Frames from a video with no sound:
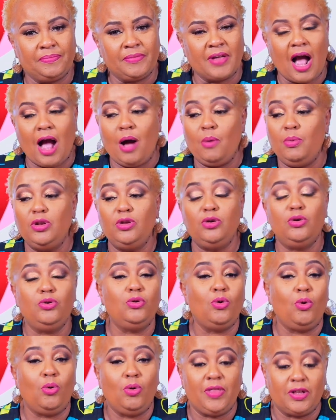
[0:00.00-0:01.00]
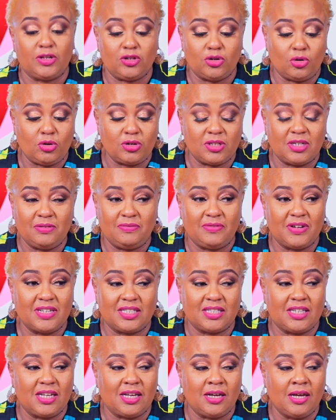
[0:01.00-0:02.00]
How will you know that you're not
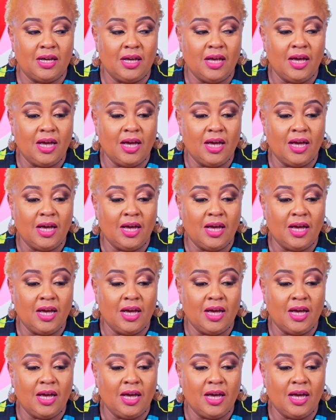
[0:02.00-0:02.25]
investing